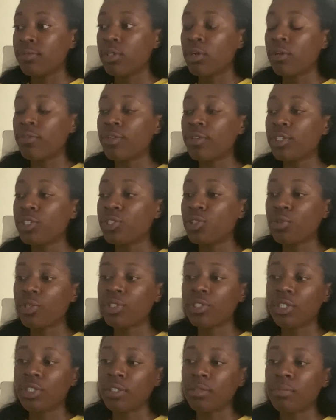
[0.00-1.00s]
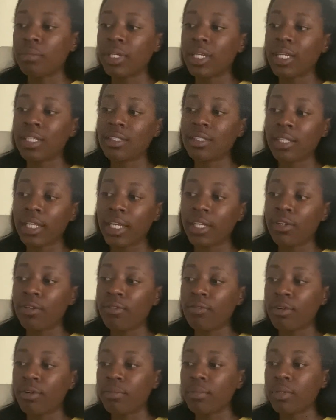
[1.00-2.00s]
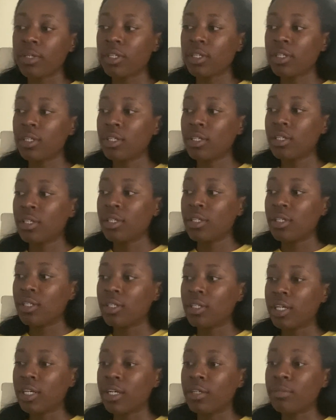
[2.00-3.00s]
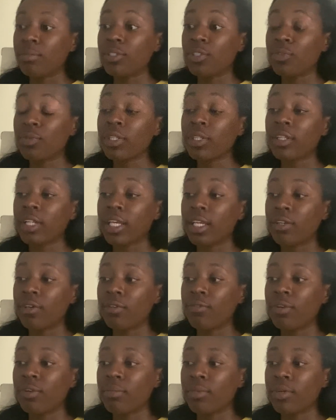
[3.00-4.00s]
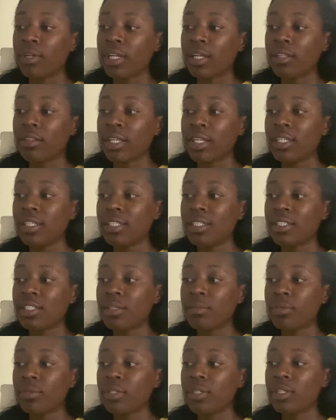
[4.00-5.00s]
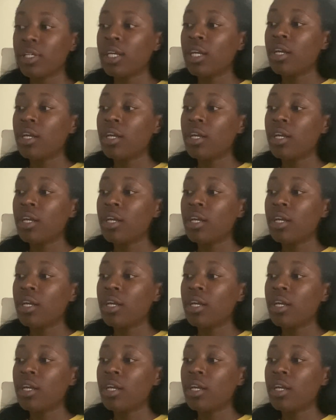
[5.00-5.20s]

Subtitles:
over the short term because between late November and late December,